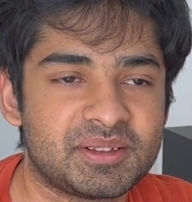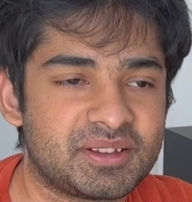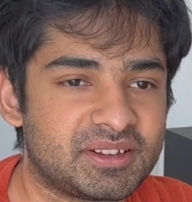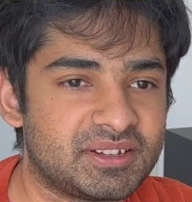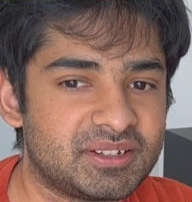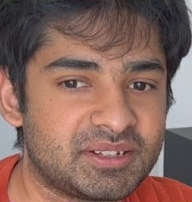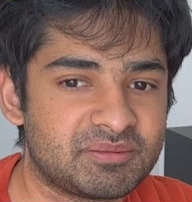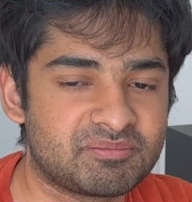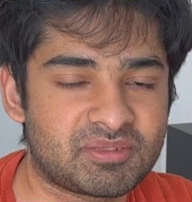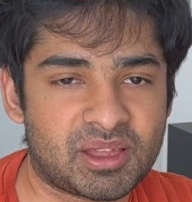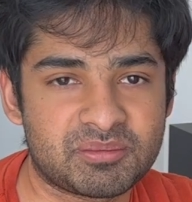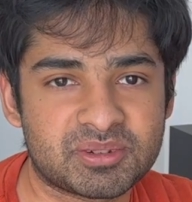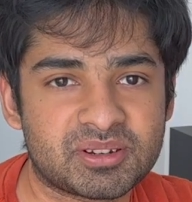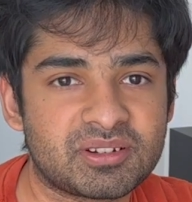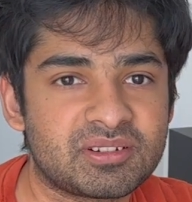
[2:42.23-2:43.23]
I'm
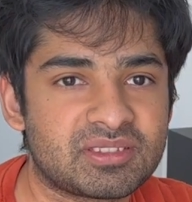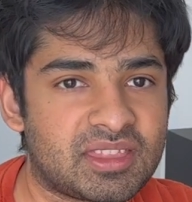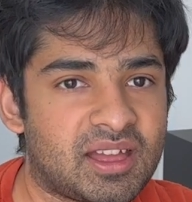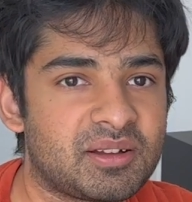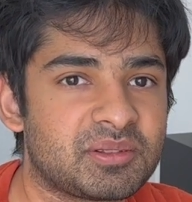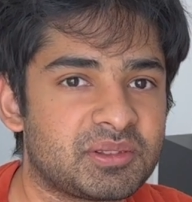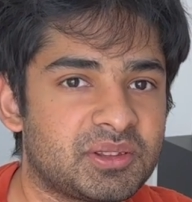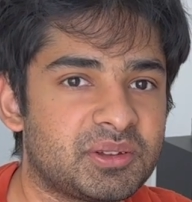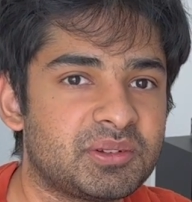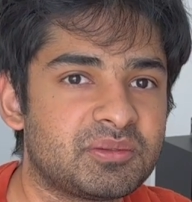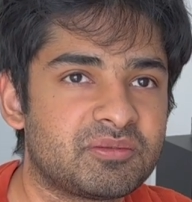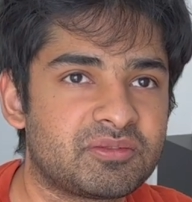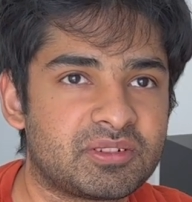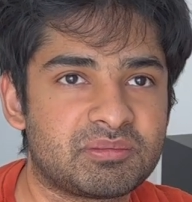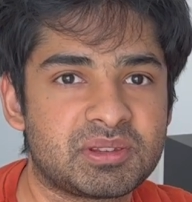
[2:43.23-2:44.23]
sure that
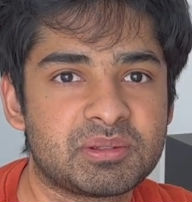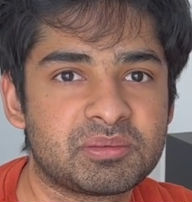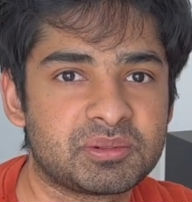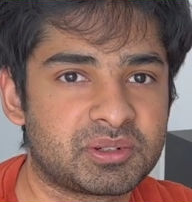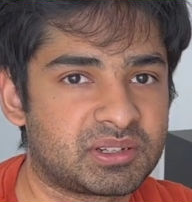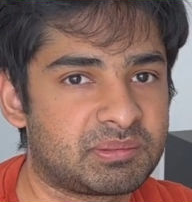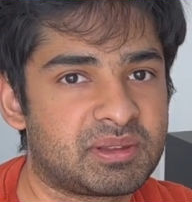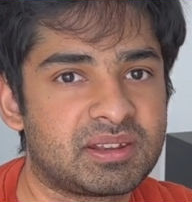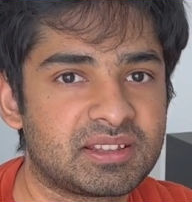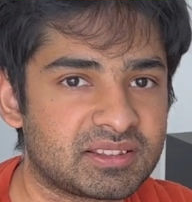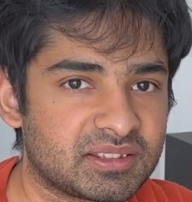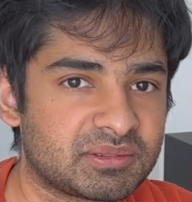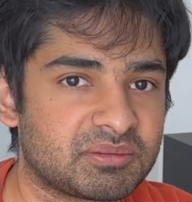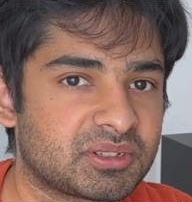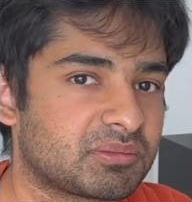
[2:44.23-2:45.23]
alone, for people who are spending
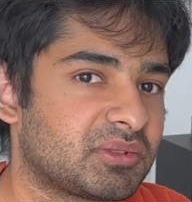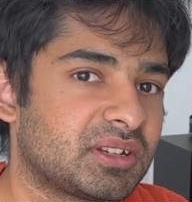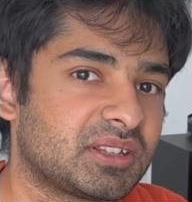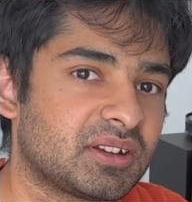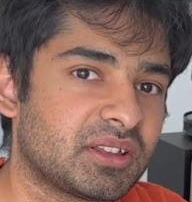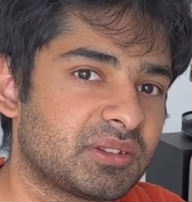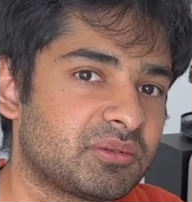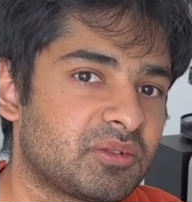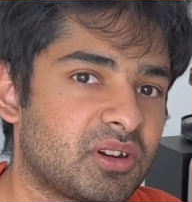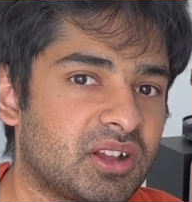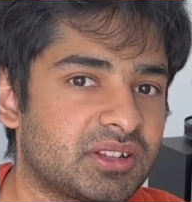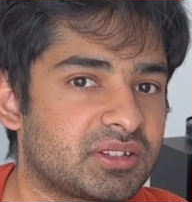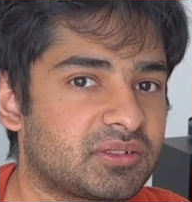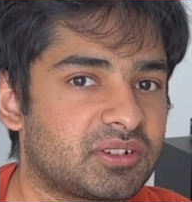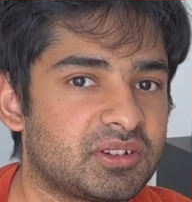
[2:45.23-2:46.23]
this much money on a
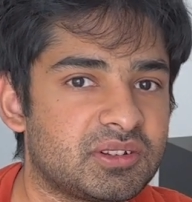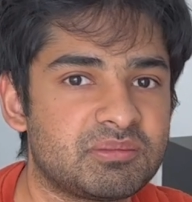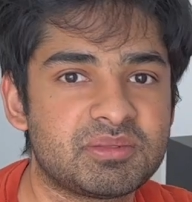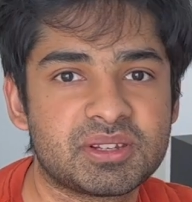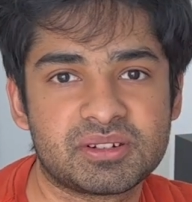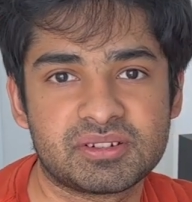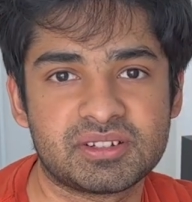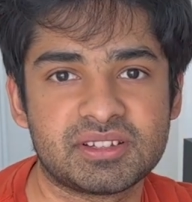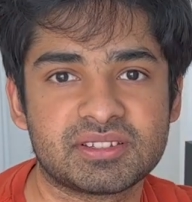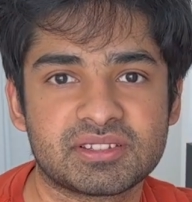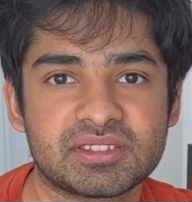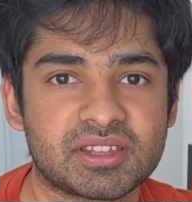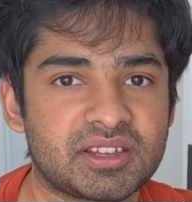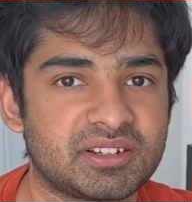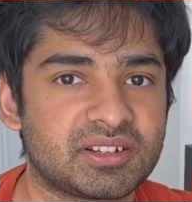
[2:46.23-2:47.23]
watch, could be a
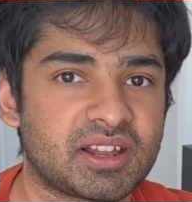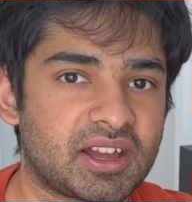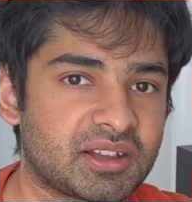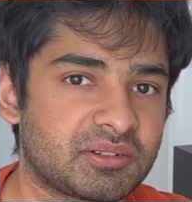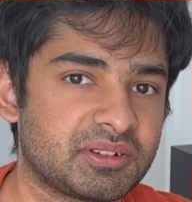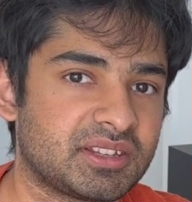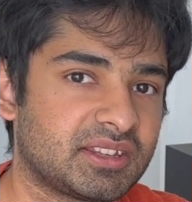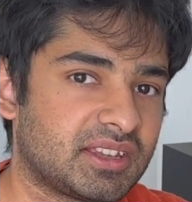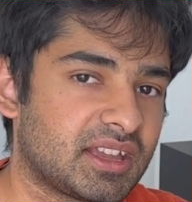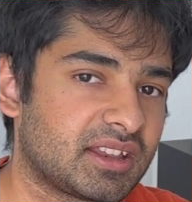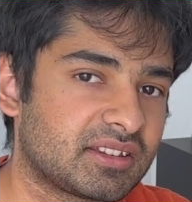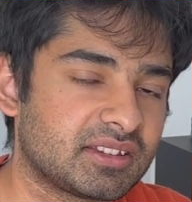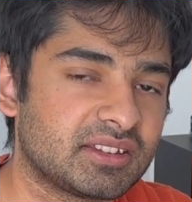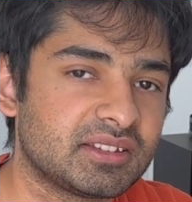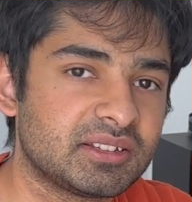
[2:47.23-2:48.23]
reason that you're not going to get
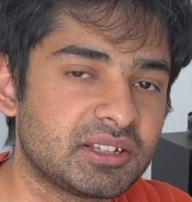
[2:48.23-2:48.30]
it.